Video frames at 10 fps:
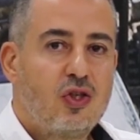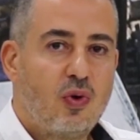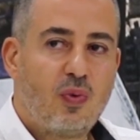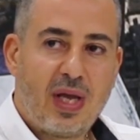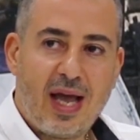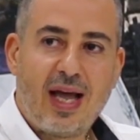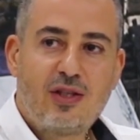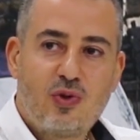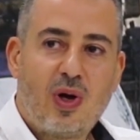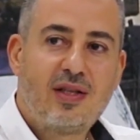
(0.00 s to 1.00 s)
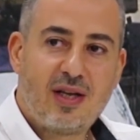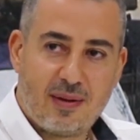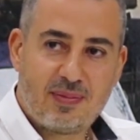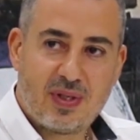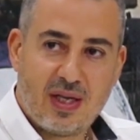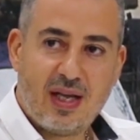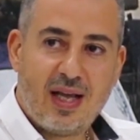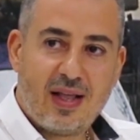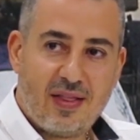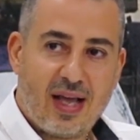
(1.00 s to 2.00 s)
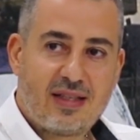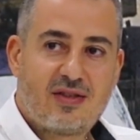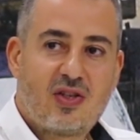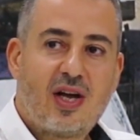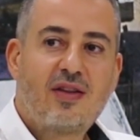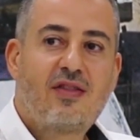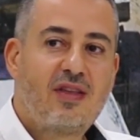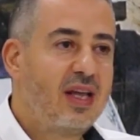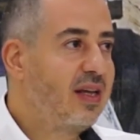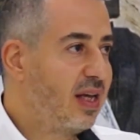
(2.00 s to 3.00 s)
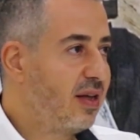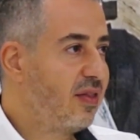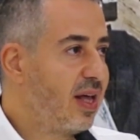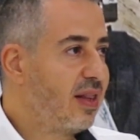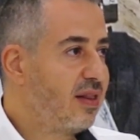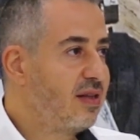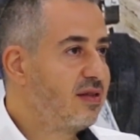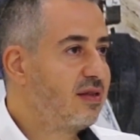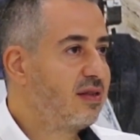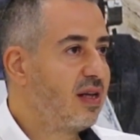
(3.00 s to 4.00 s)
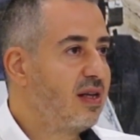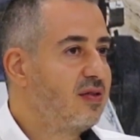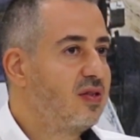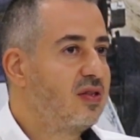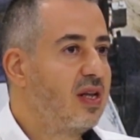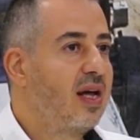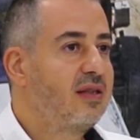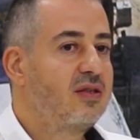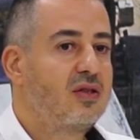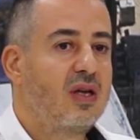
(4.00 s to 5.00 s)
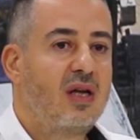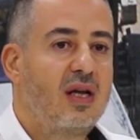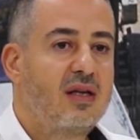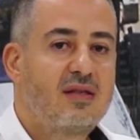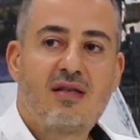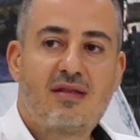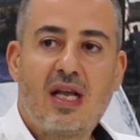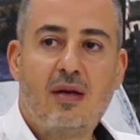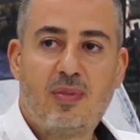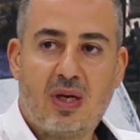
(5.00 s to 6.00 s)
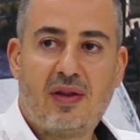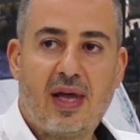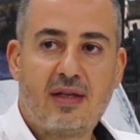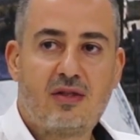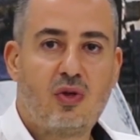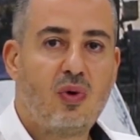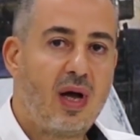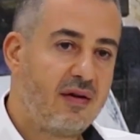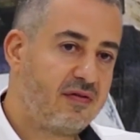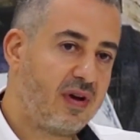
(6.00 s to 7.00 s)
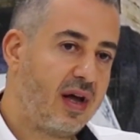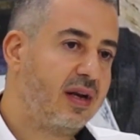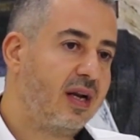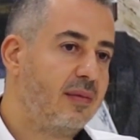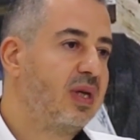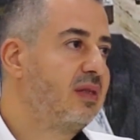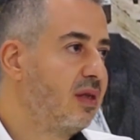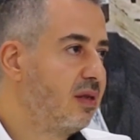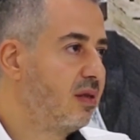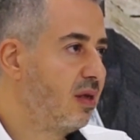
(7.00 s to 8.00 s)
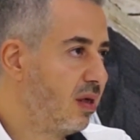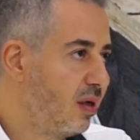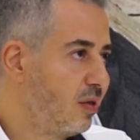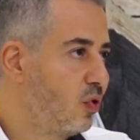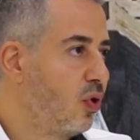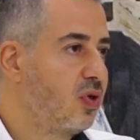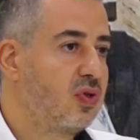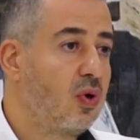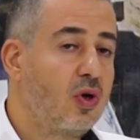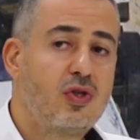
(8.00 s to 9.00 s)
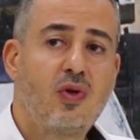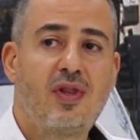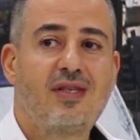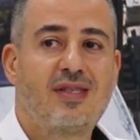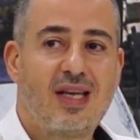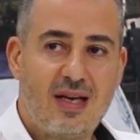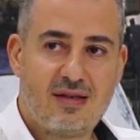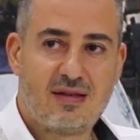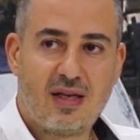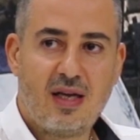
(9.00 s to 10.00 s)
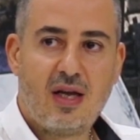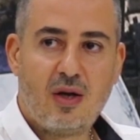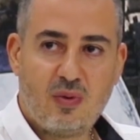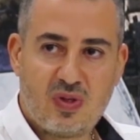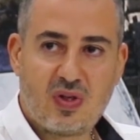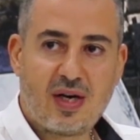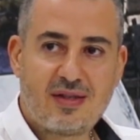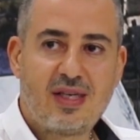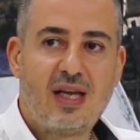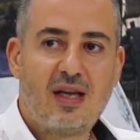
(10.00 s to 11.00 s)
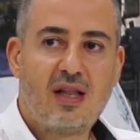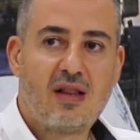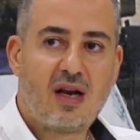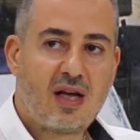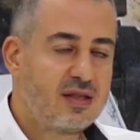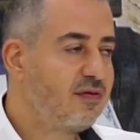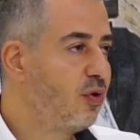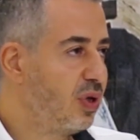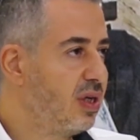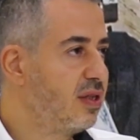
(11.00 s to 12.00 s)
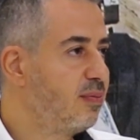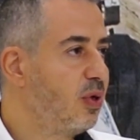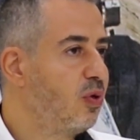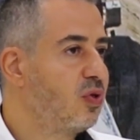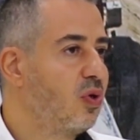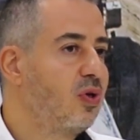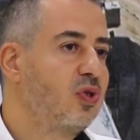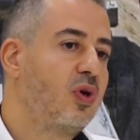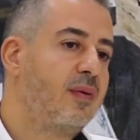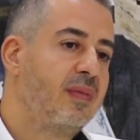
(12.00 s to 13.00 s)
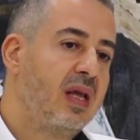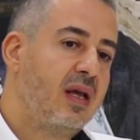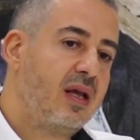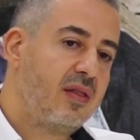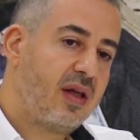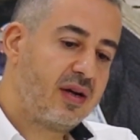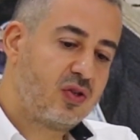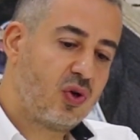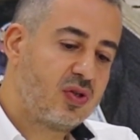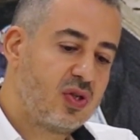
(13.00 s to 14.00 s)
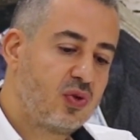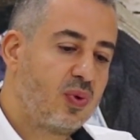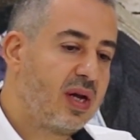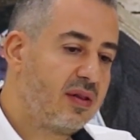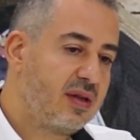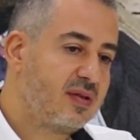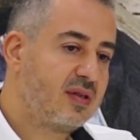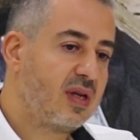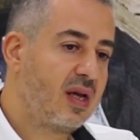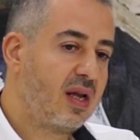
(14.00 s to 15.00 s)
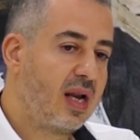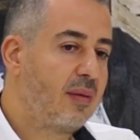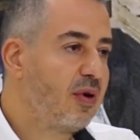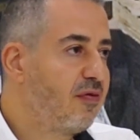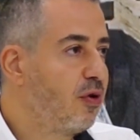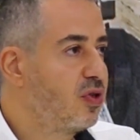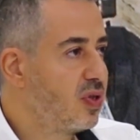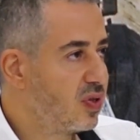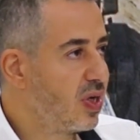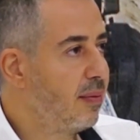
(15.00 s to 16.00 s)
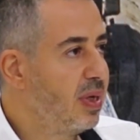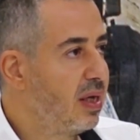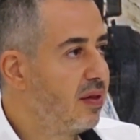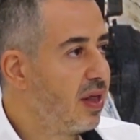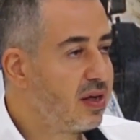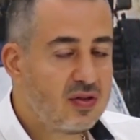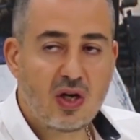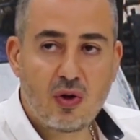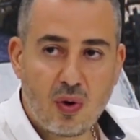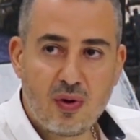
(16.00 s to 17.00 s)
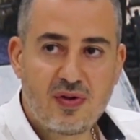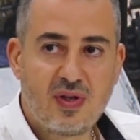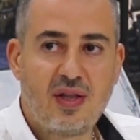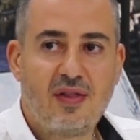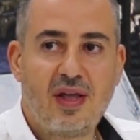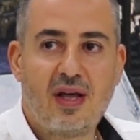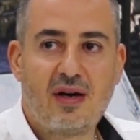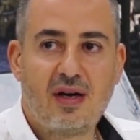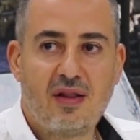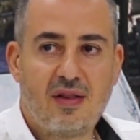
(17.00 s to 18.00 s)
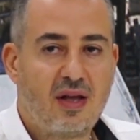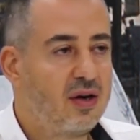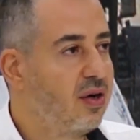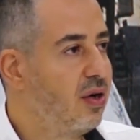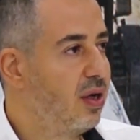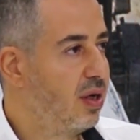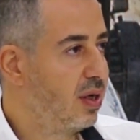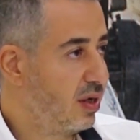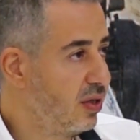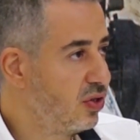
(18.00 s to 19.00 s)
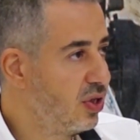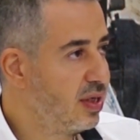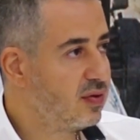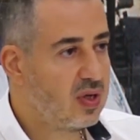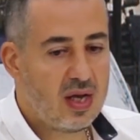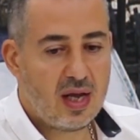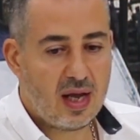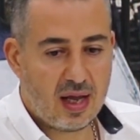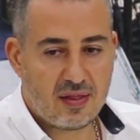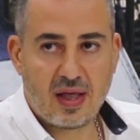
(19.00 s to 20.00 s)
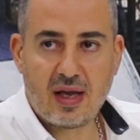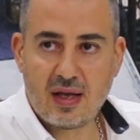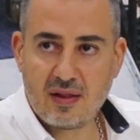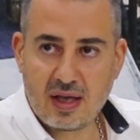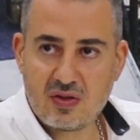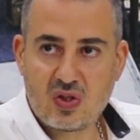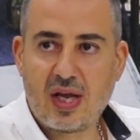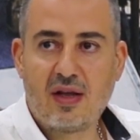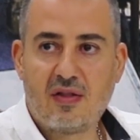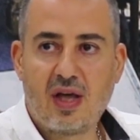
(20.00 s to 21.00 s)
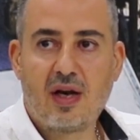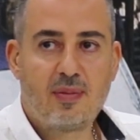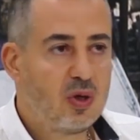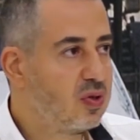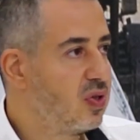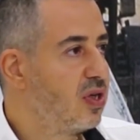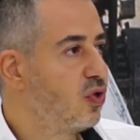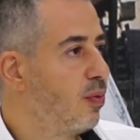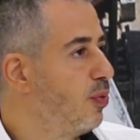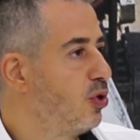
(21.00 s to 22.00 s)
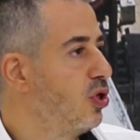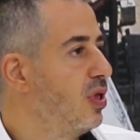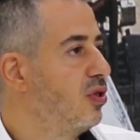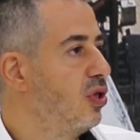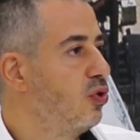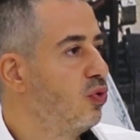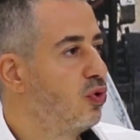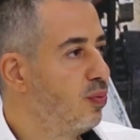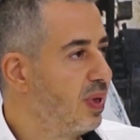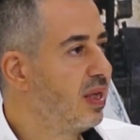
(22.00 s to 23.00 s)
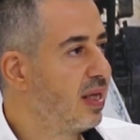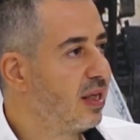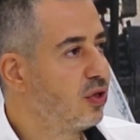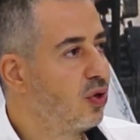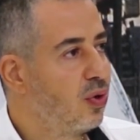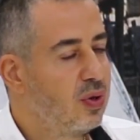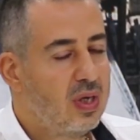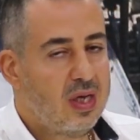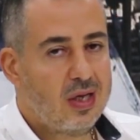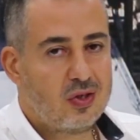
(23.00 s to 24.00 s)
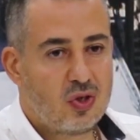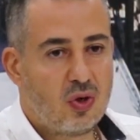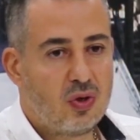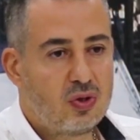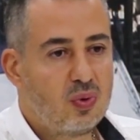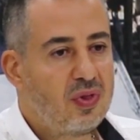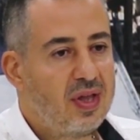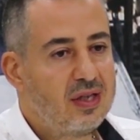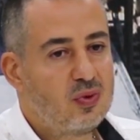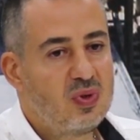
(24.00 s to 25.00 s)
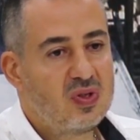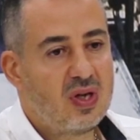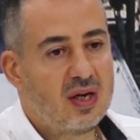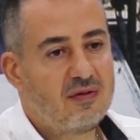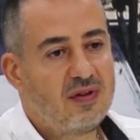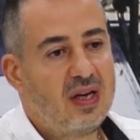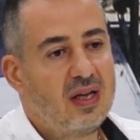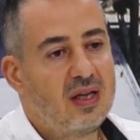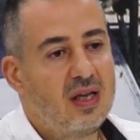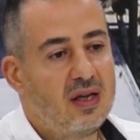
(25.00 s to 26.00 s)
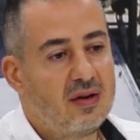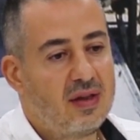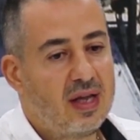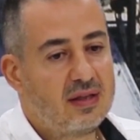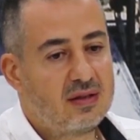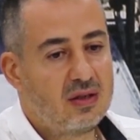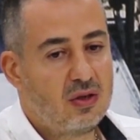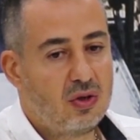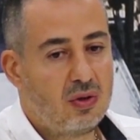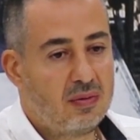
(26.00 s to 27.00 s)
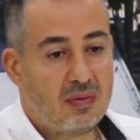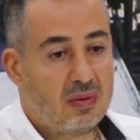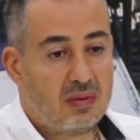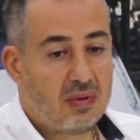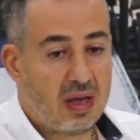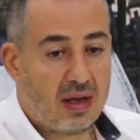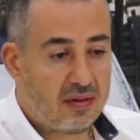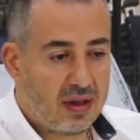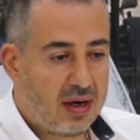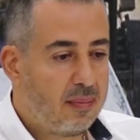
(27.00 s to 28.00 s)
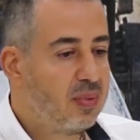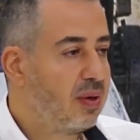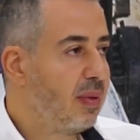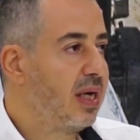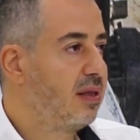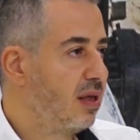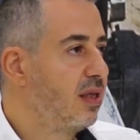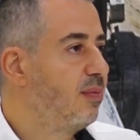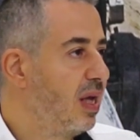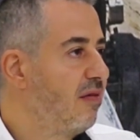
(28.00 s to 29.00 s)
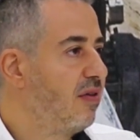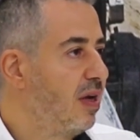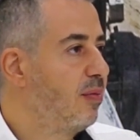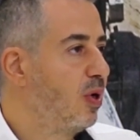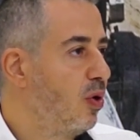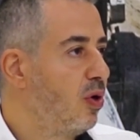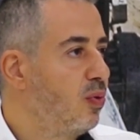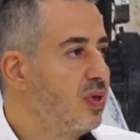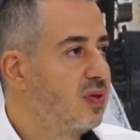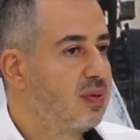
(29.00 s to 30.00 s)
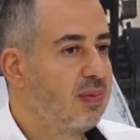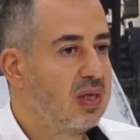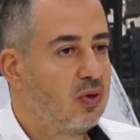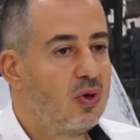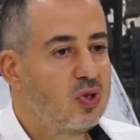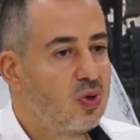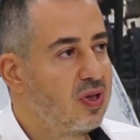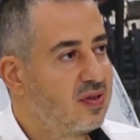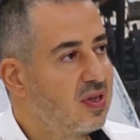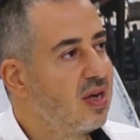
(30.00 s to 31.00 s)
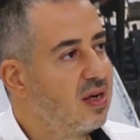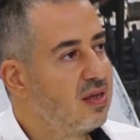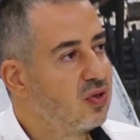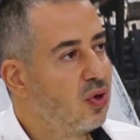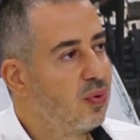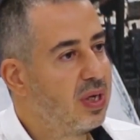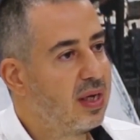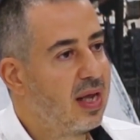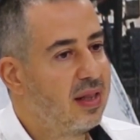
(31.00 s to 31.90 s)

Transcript: So we had to adapt that, start thinking that this is not sustainable, that you have unlimited resource. Also the skills we start seeing in the last few years, because also the resources where this labor force is coming, there is a growth in their countries, and they staying there because there is opportunity to build and grow. So two things we start feeling here, that, you know, the number might not be available always, but also the skill is going.